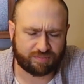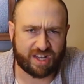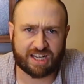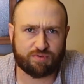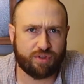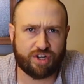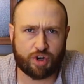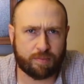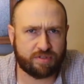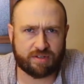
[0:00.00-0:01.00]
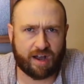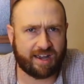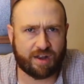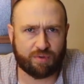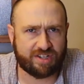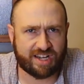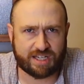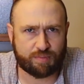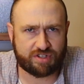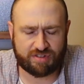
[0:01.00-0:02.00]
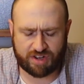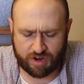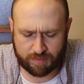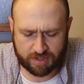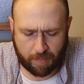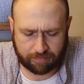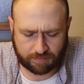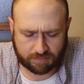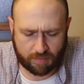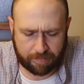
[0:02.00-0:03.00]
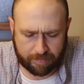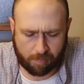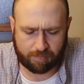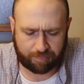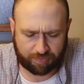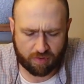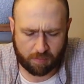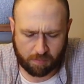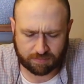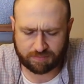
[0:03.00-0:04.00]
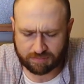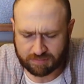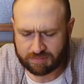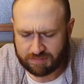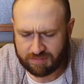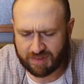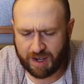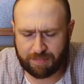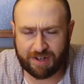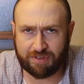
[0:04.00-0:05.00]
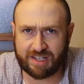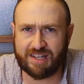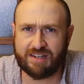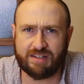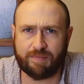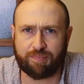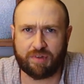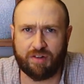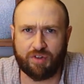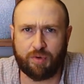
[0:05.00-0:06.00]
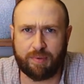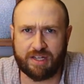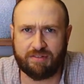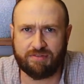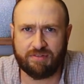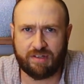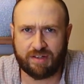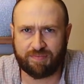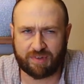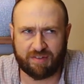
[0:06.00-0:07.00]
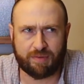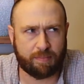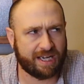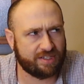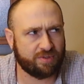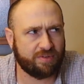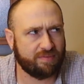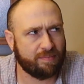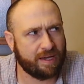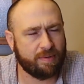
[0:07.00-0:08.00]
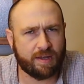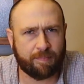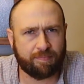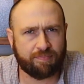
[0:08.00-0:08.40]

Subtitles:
As for the herbs, I can't really taste much of the herbs. I'm definitely getting a little bit of the basil, maybe.